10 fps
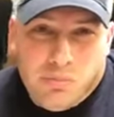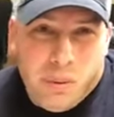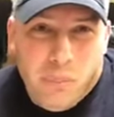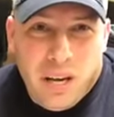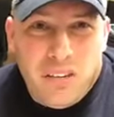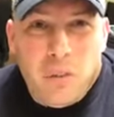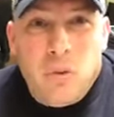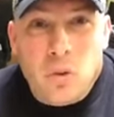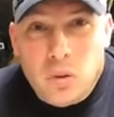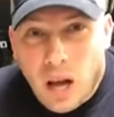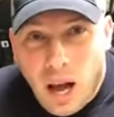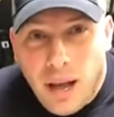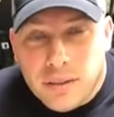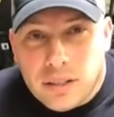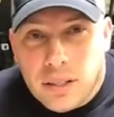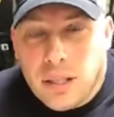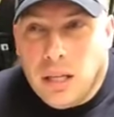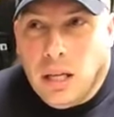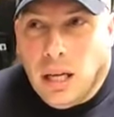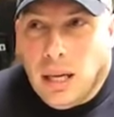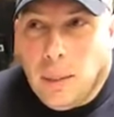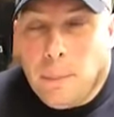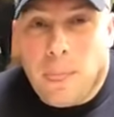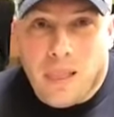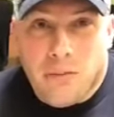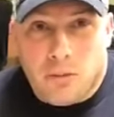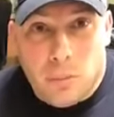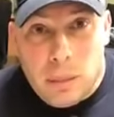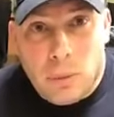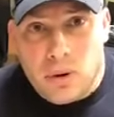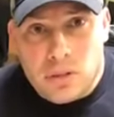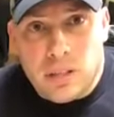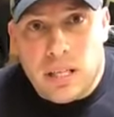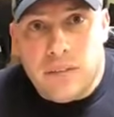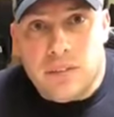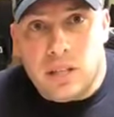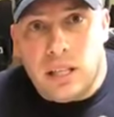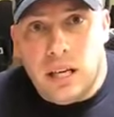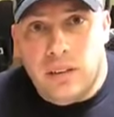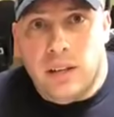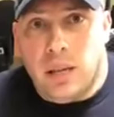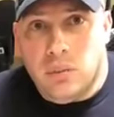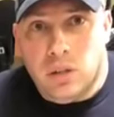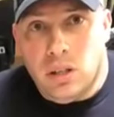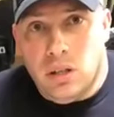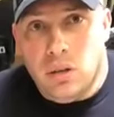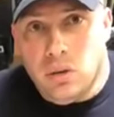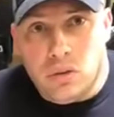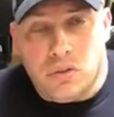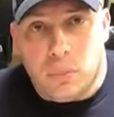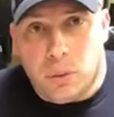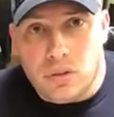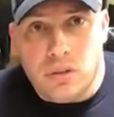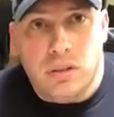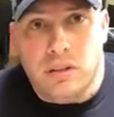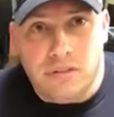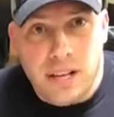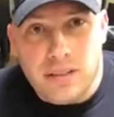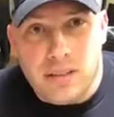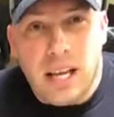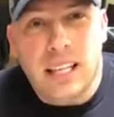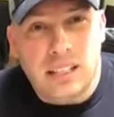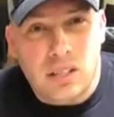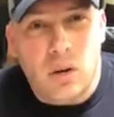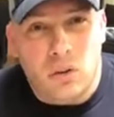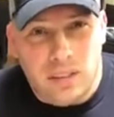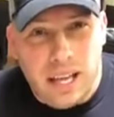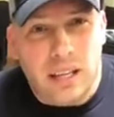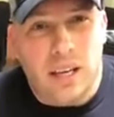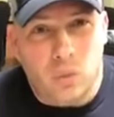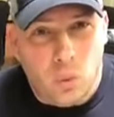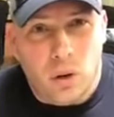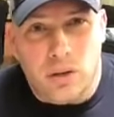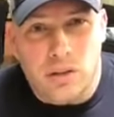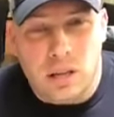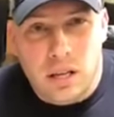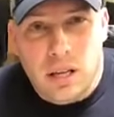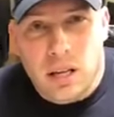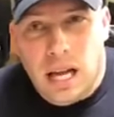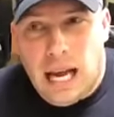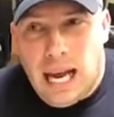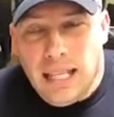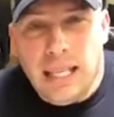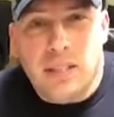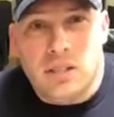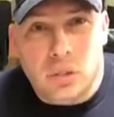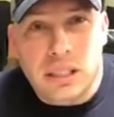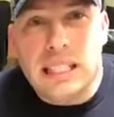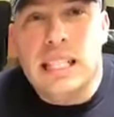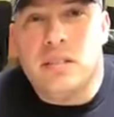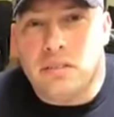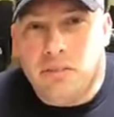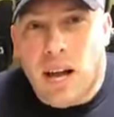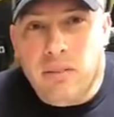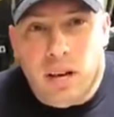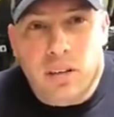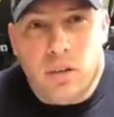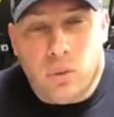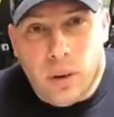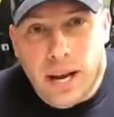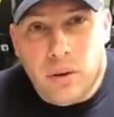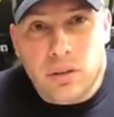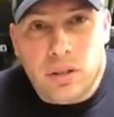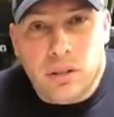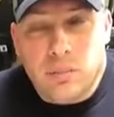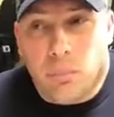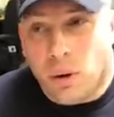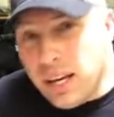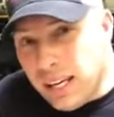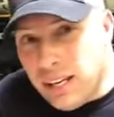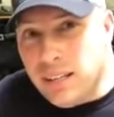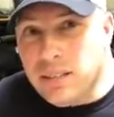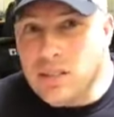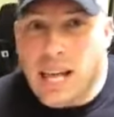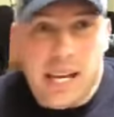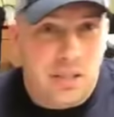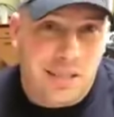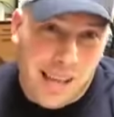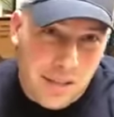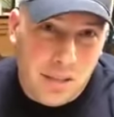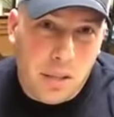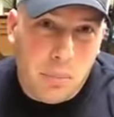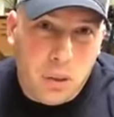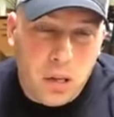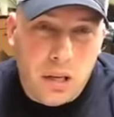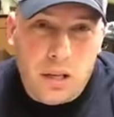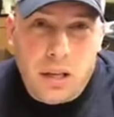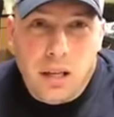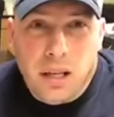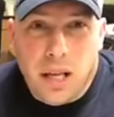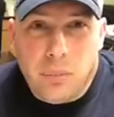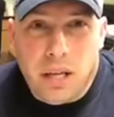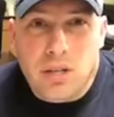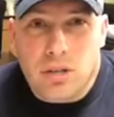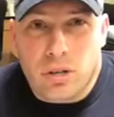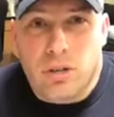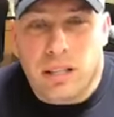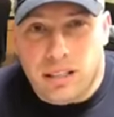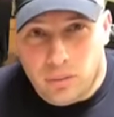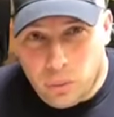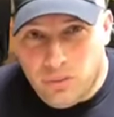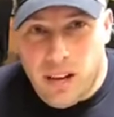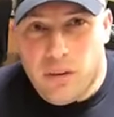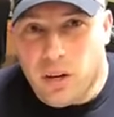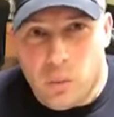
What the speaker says: but many of them do not. For me personally, if it's a gun that I'm going to use for personal defense, I like to know that gun works. I like to do at least a 500 round break-in / testing period and make sure that through 500